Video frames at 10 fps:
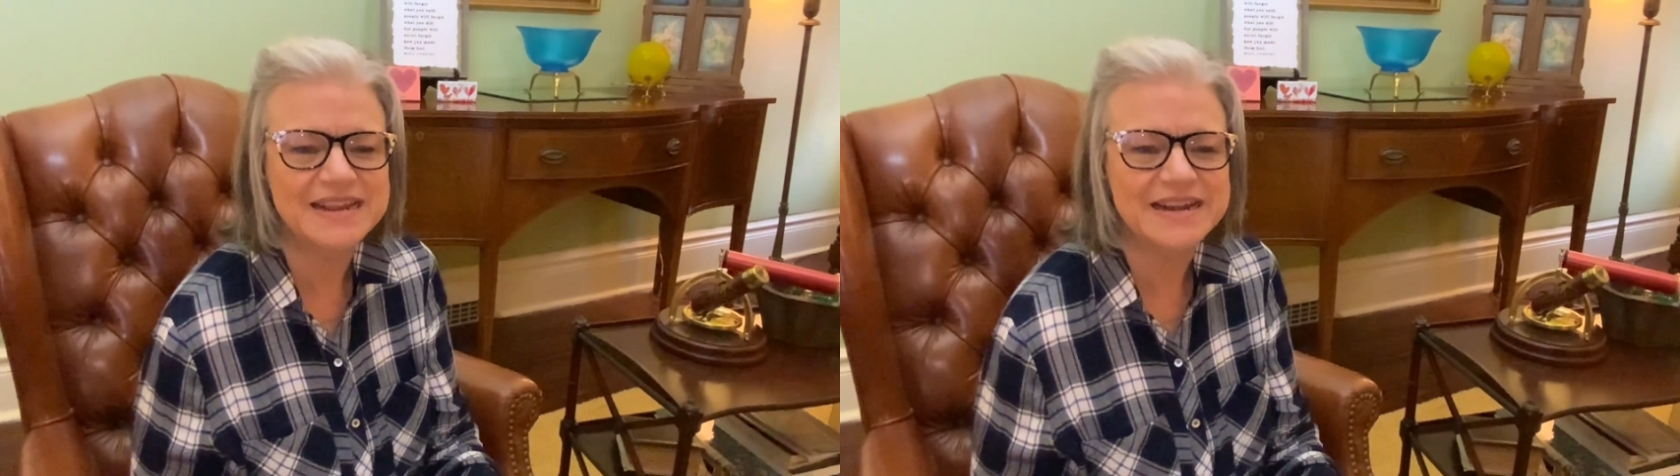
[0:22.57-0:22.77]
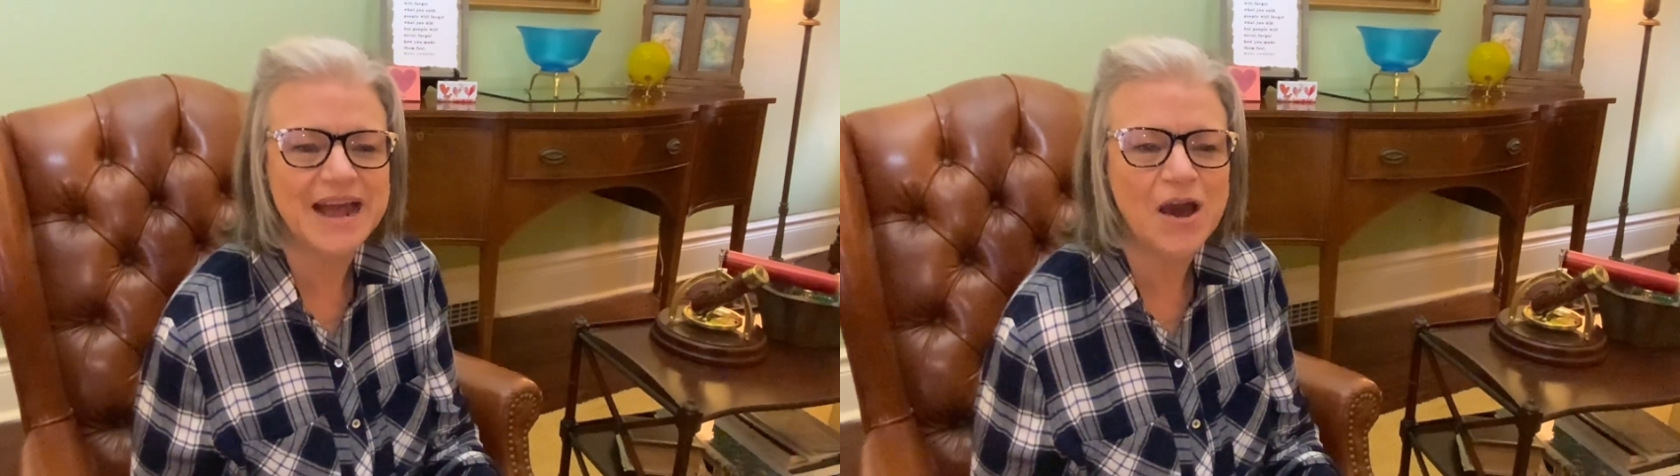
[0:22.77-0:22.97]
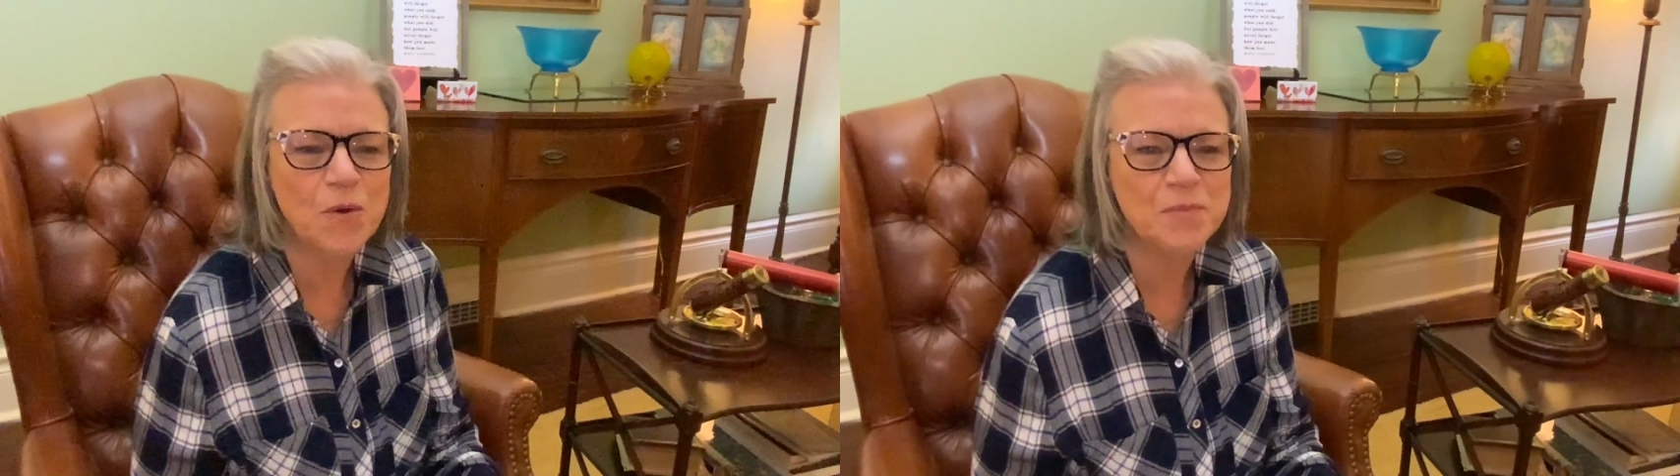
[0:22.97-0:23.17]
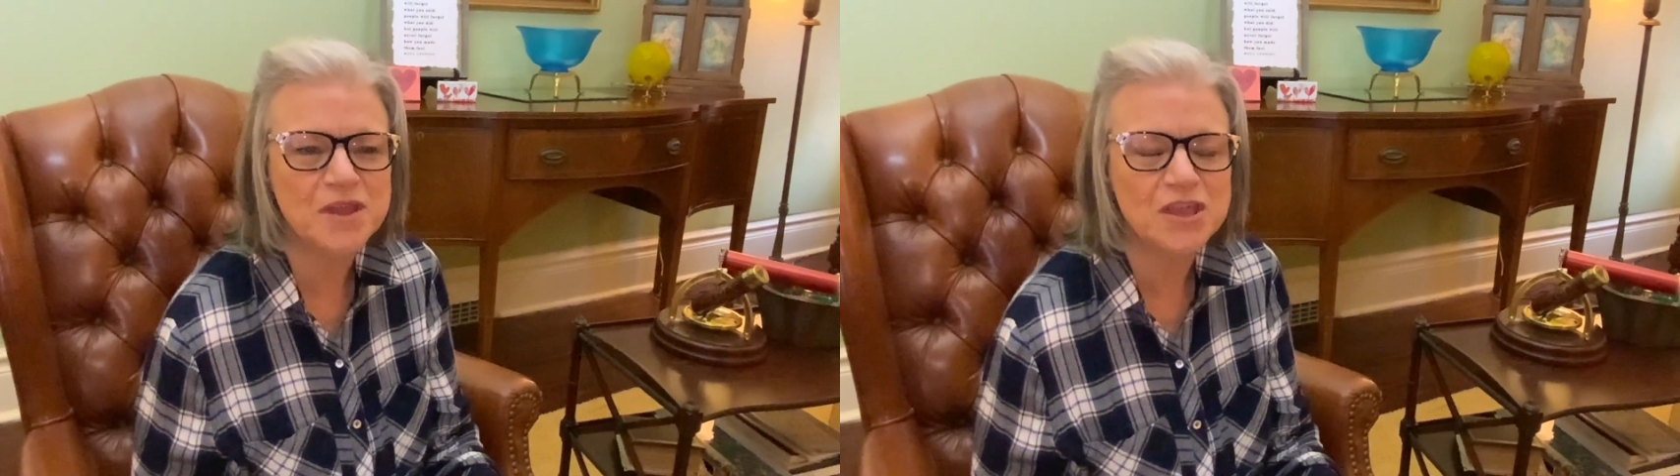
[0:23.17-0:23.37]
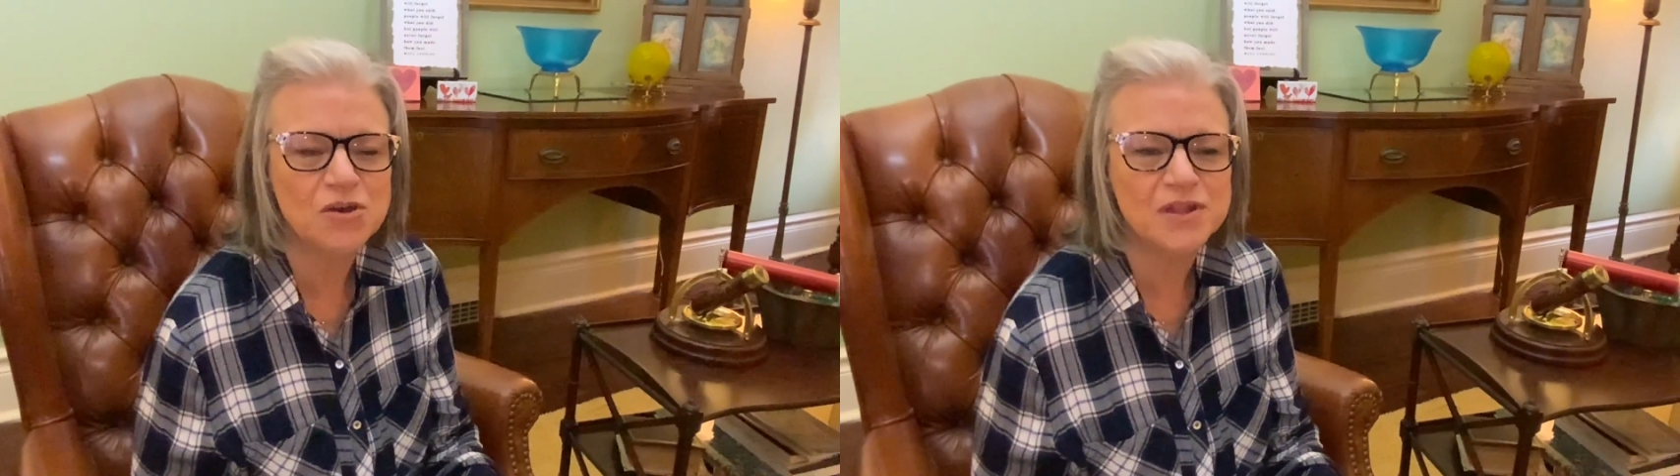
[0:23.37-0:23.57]
and I hope that
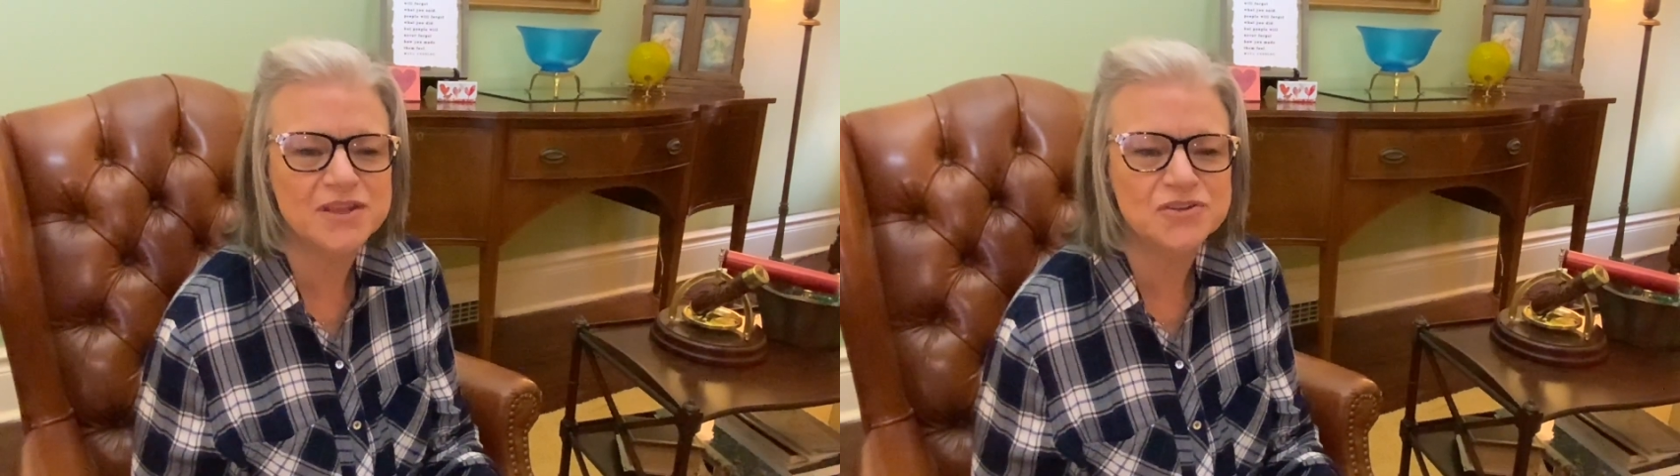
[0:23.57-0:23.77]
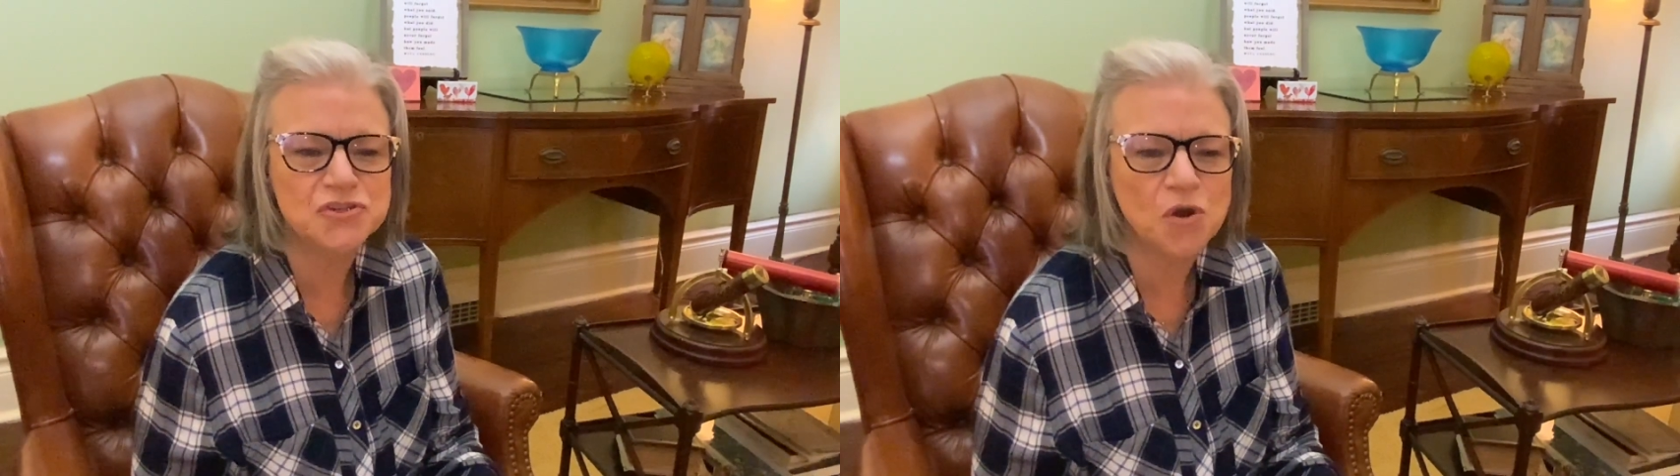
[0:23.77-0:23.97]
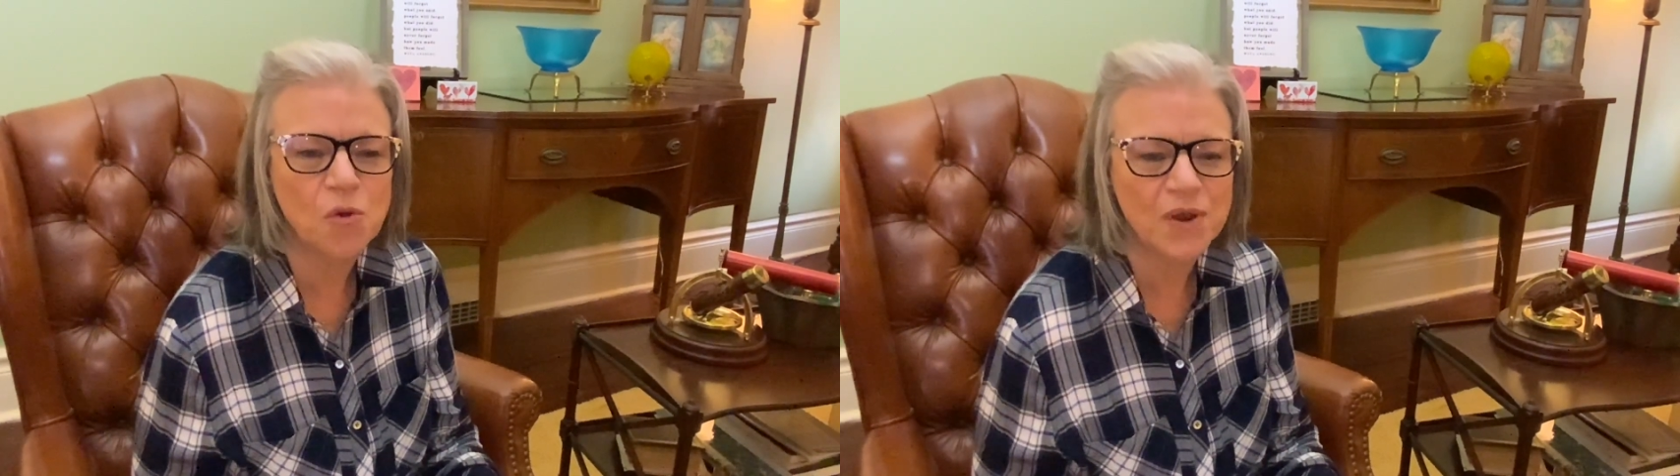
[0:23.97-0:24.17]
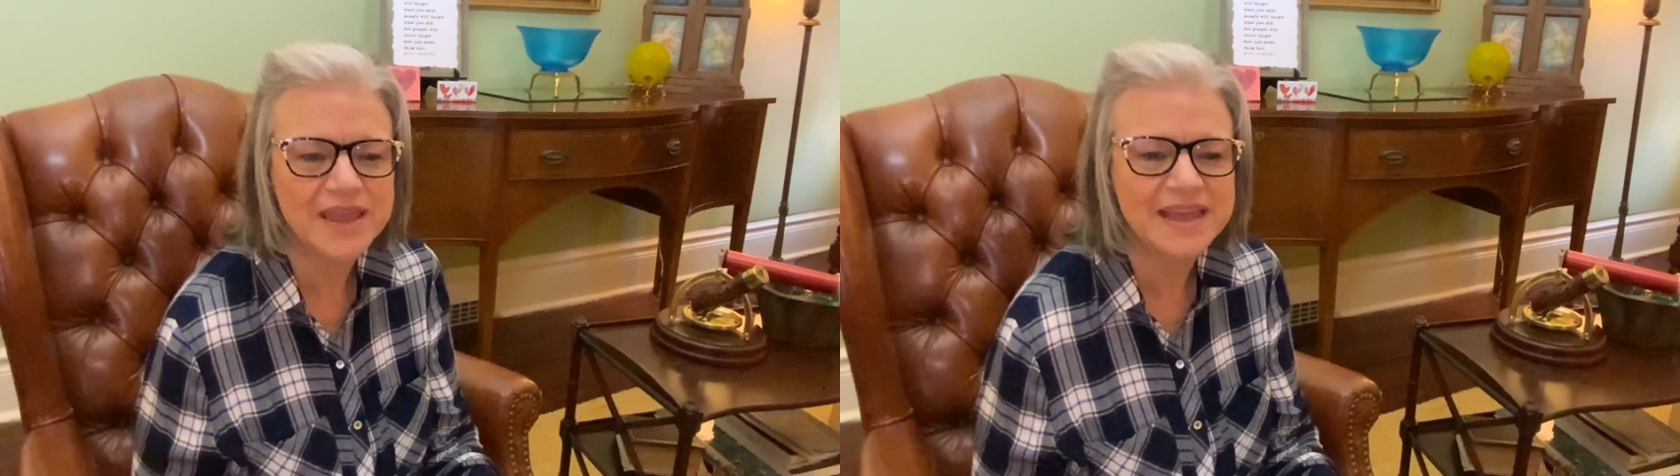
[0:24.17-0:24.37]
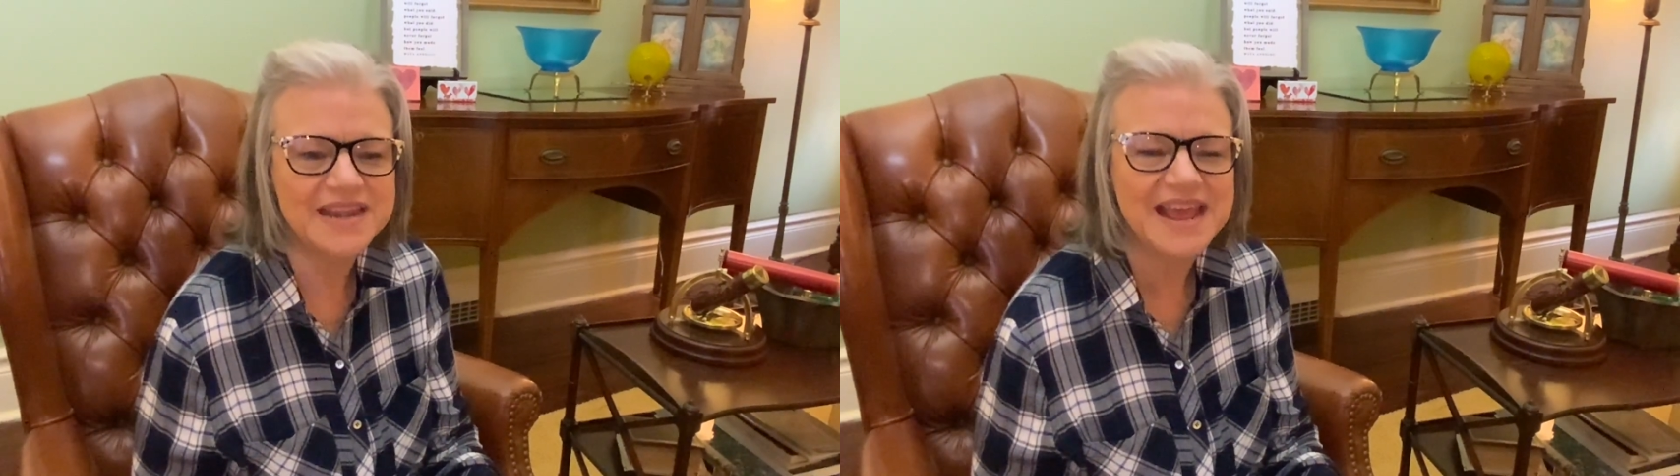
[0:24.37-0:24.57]
you'll enjoy
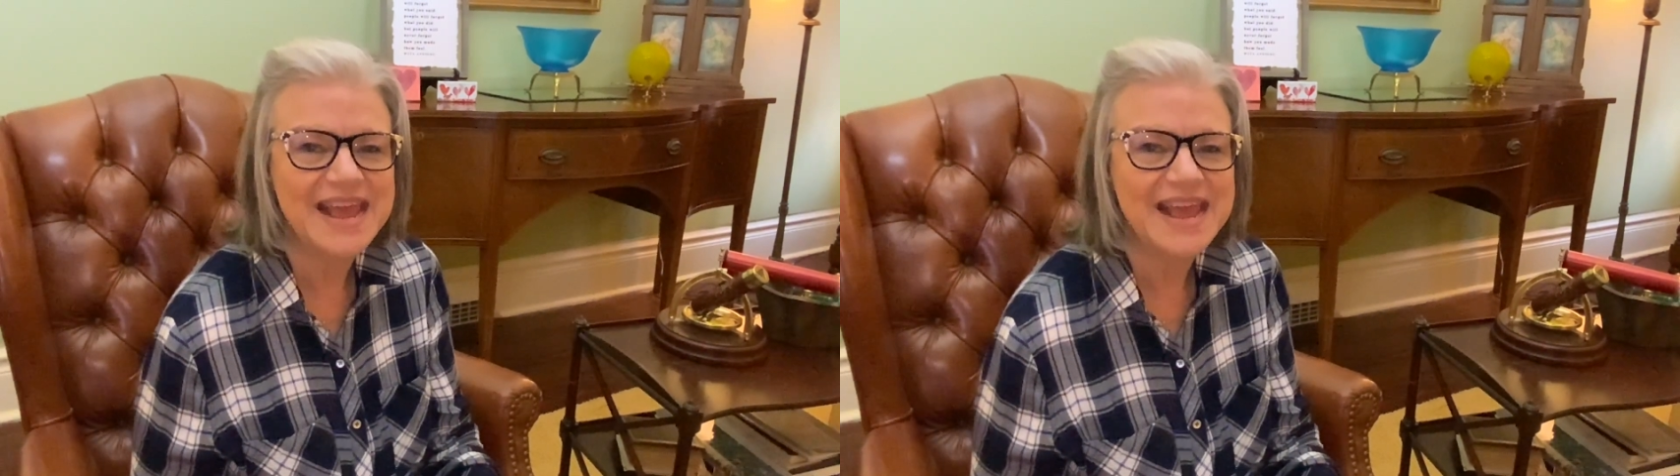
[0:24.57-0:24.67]
it.